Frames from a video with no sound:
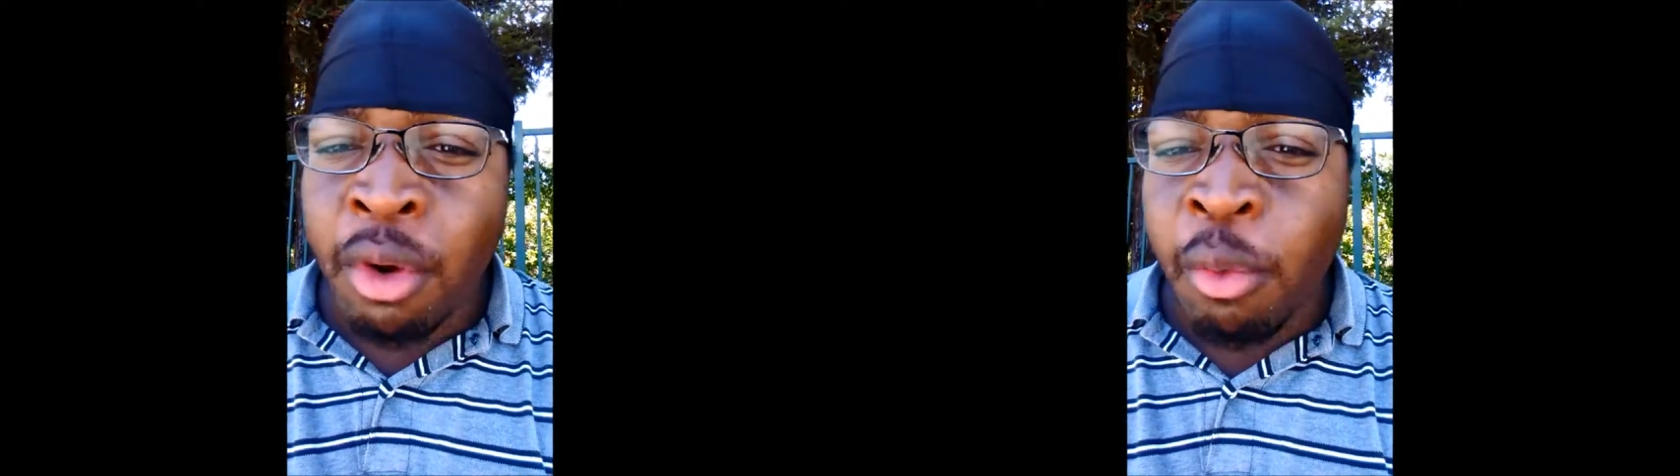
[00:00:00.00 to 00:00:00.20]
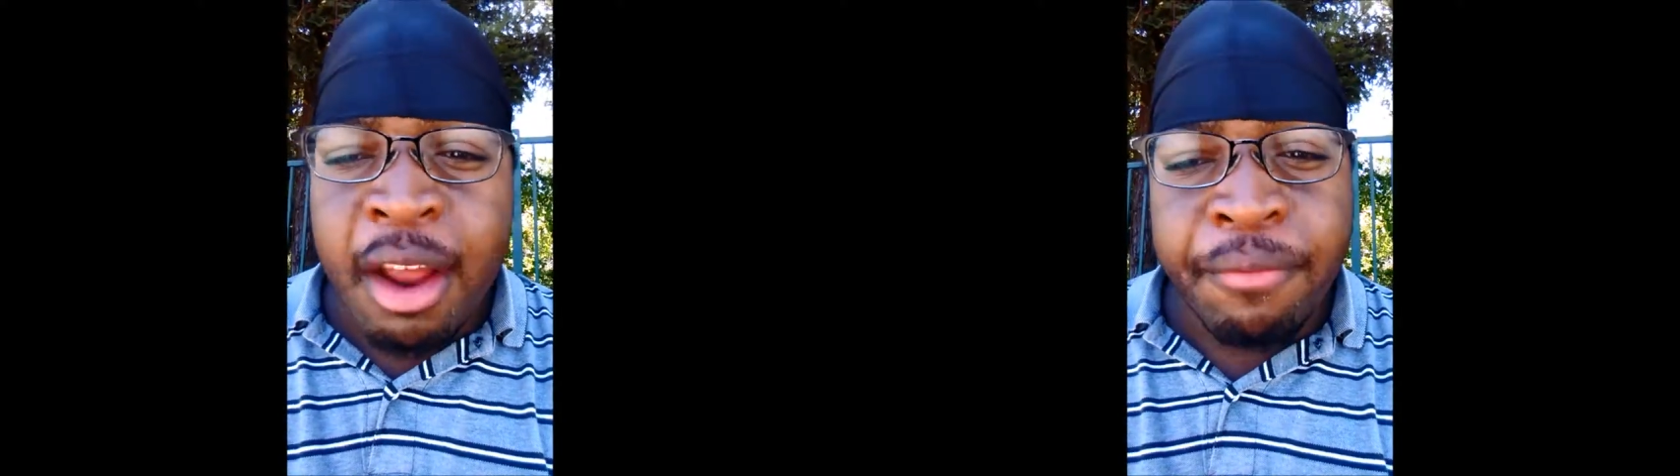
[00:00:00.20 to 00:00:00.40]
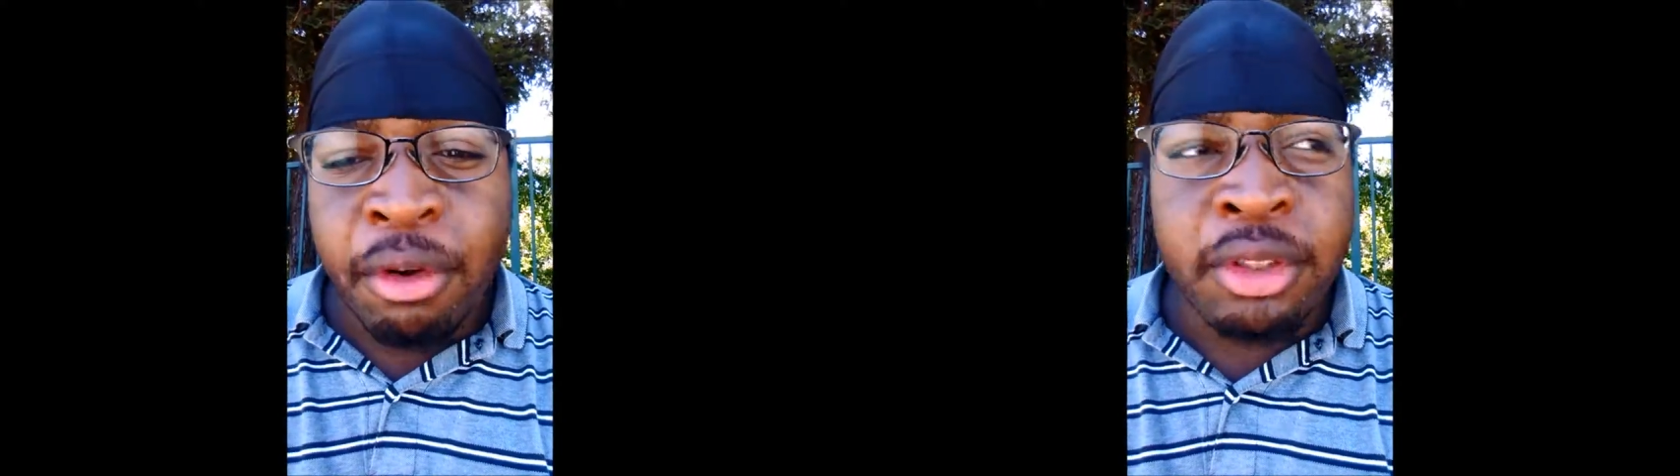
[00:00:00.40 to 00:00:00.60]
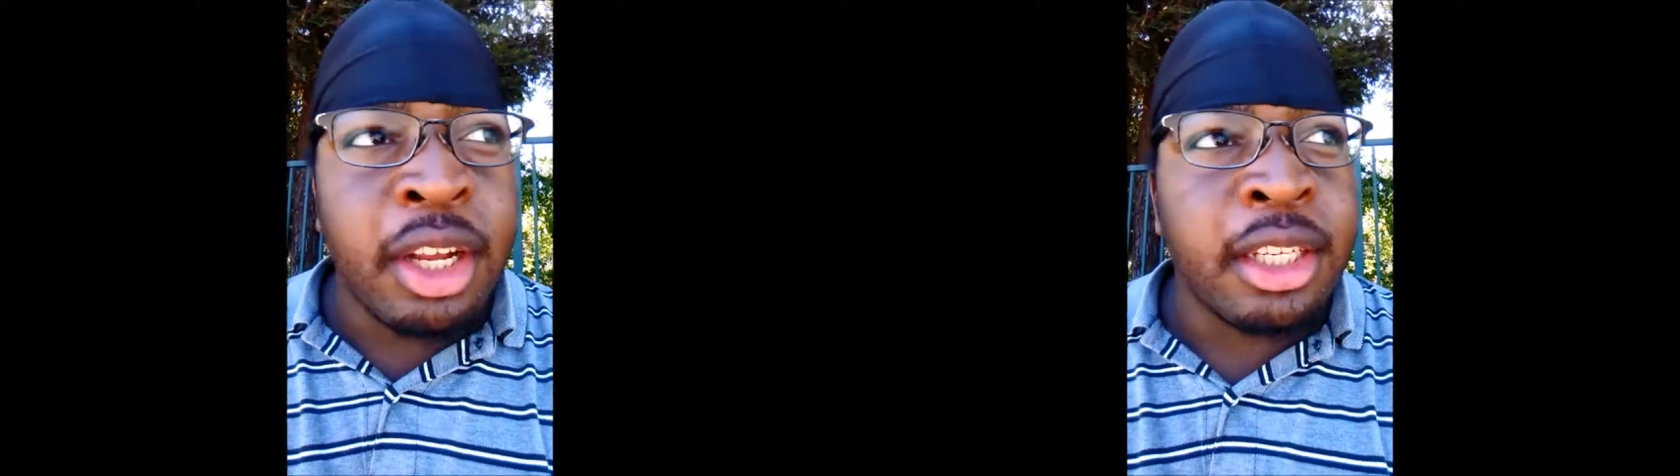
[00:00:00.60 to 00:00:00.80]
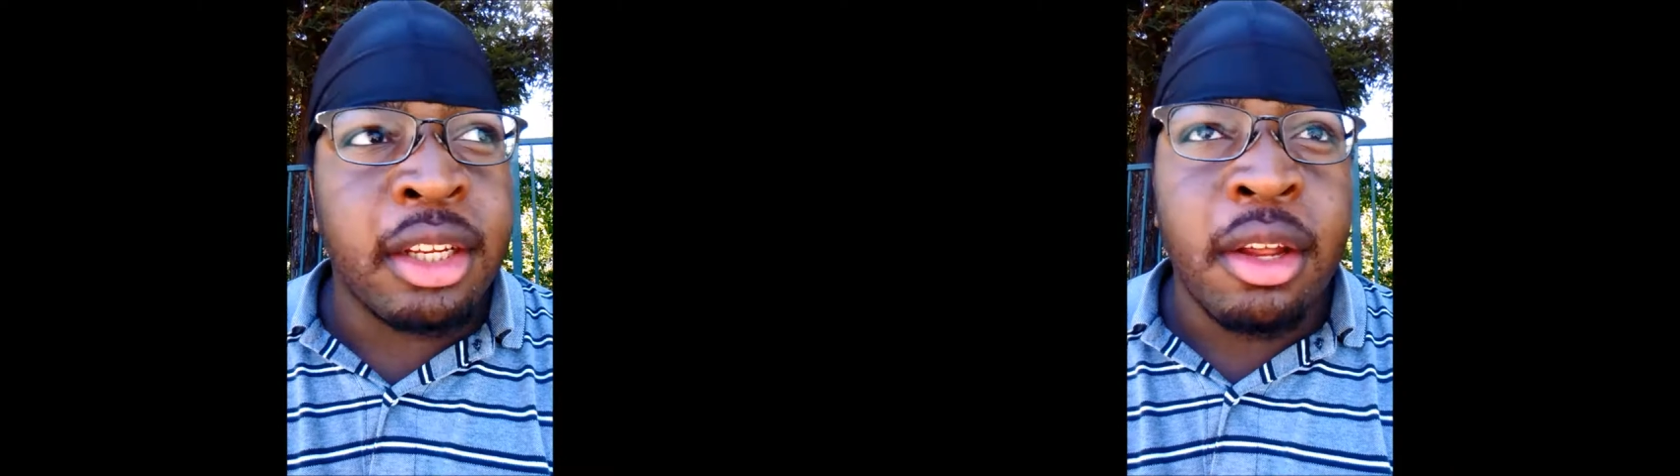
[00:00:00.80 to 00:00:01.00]
But white folks
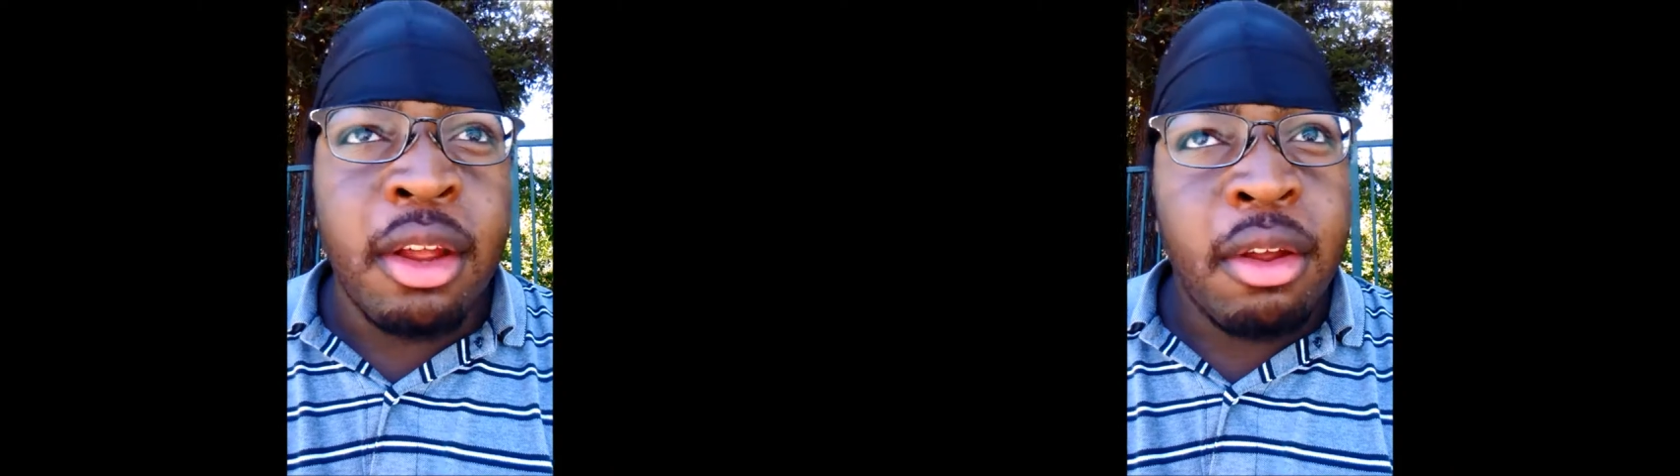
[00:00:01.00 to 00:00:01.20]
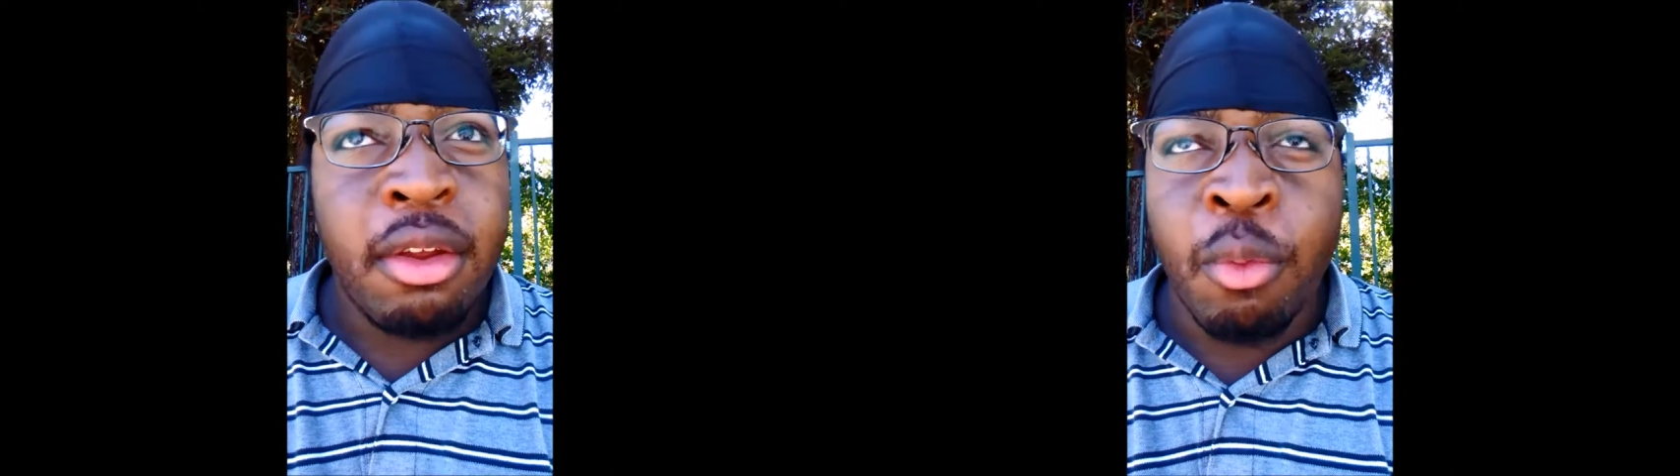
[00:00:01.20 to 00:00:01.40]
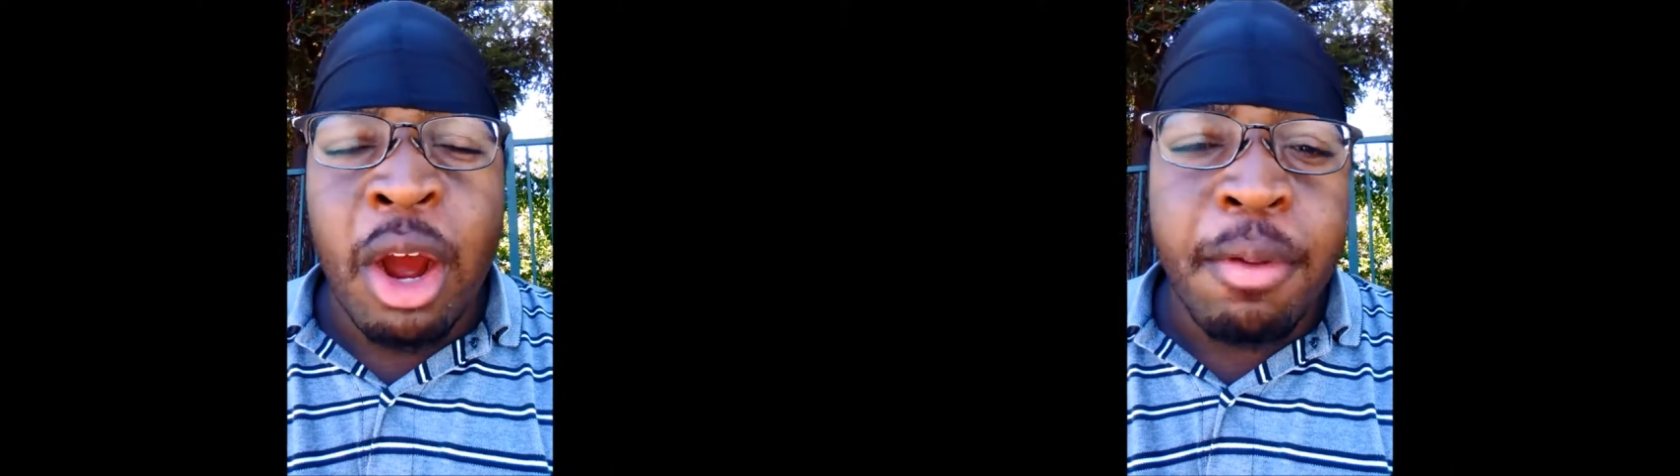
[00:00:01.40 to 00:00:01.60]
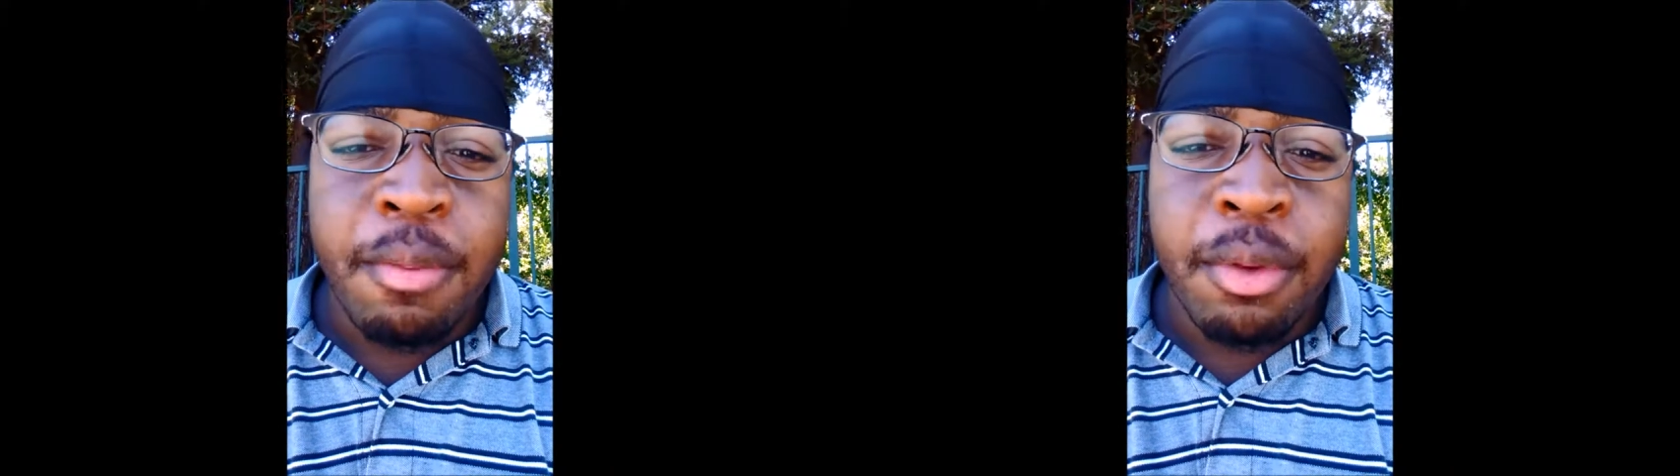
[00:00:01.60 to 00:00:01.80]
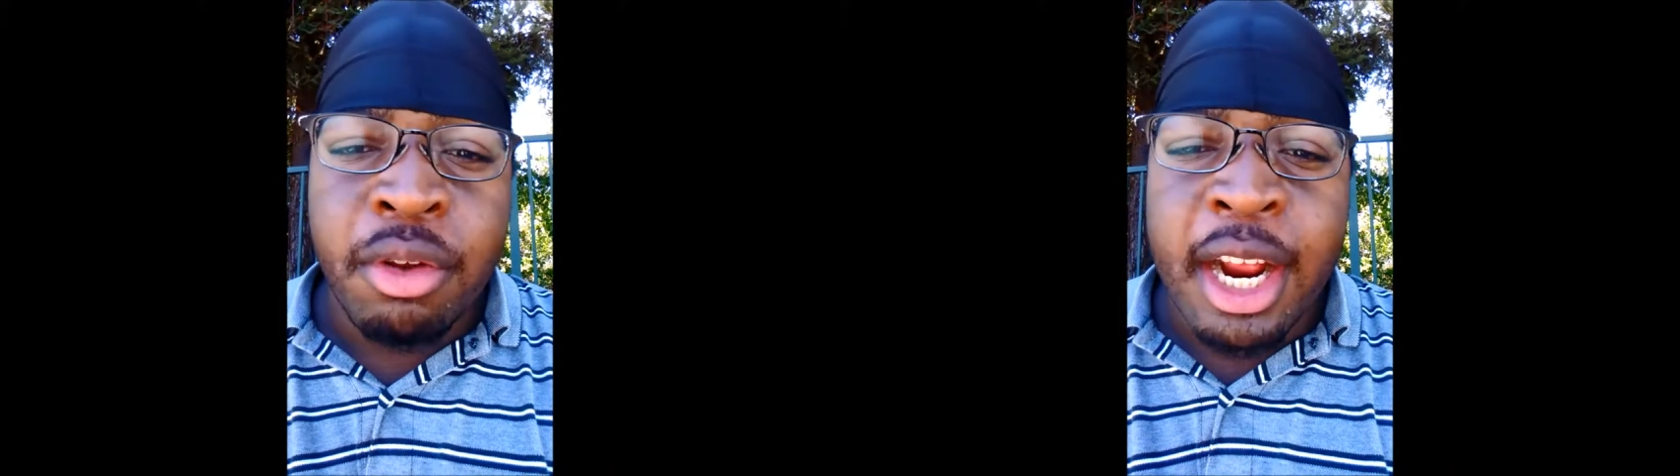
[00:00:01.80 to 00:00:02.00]
does, you know, white
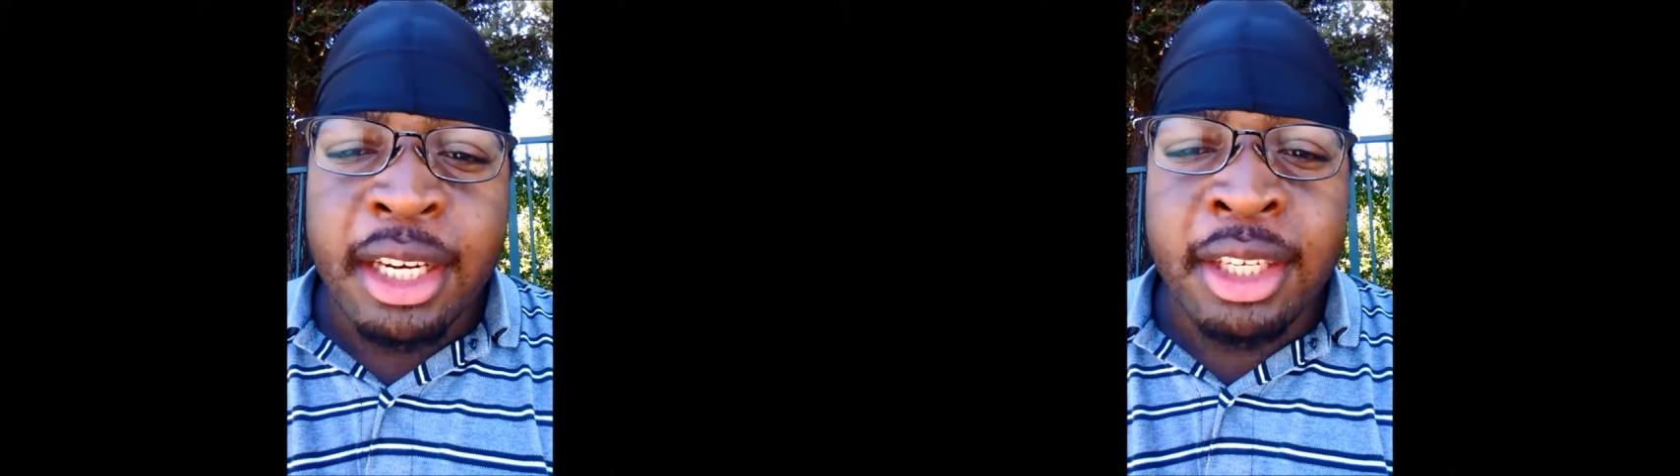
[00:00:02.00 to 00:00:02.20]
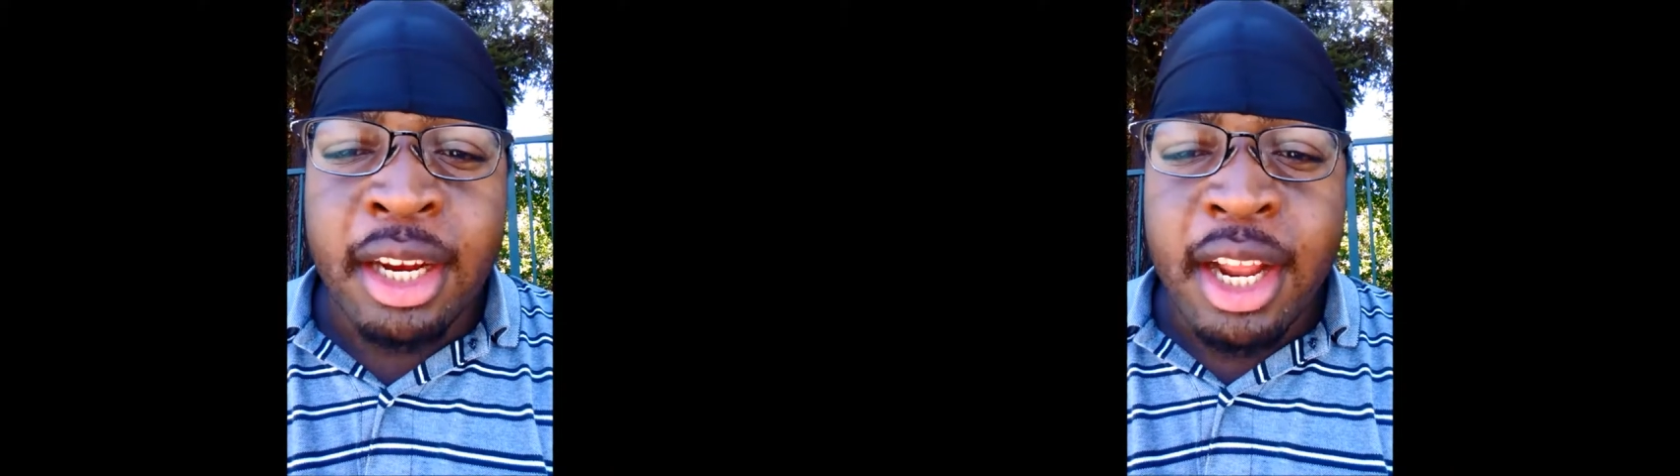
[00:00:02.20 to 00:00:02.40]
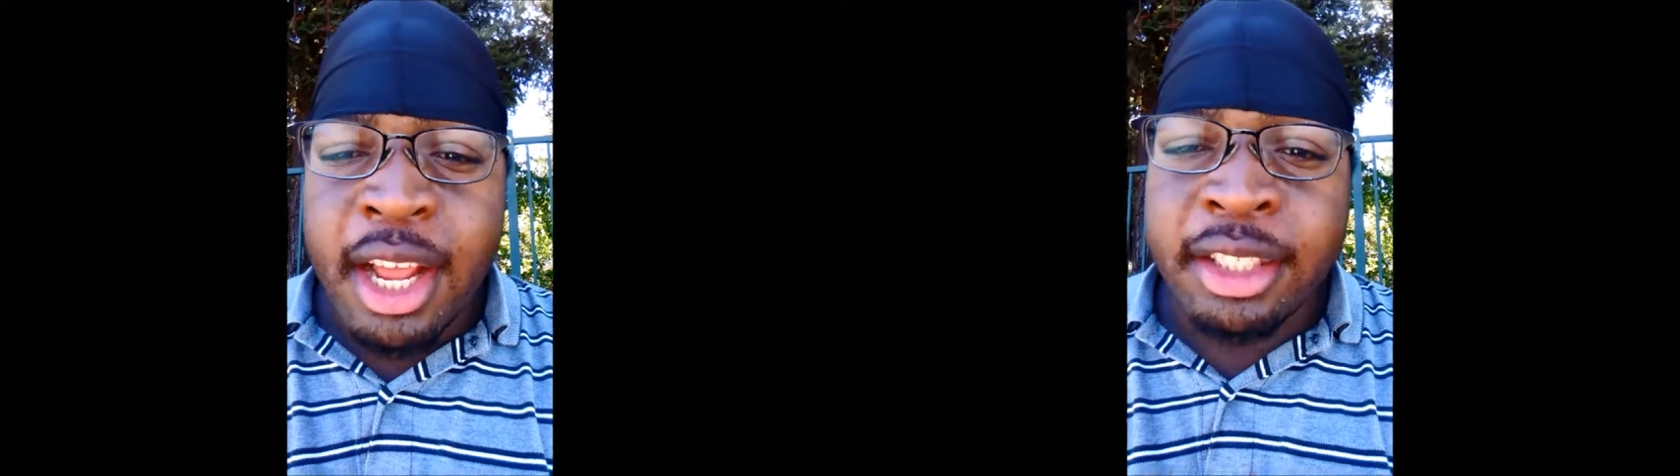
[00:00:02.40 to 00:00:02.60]
people do that shit.